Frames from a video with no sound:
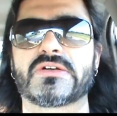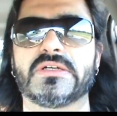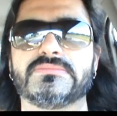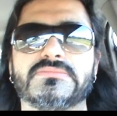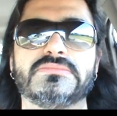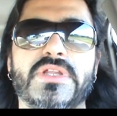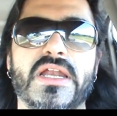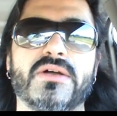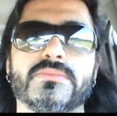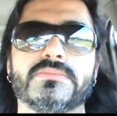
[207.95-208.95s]
or,
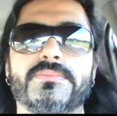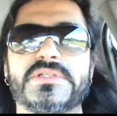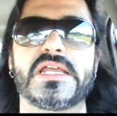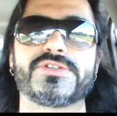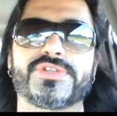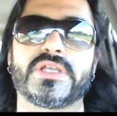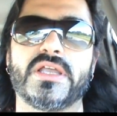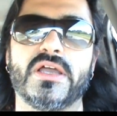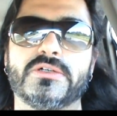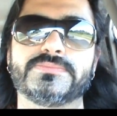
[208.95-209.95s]
potentially
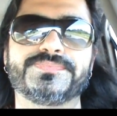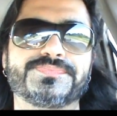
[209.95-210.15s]
go.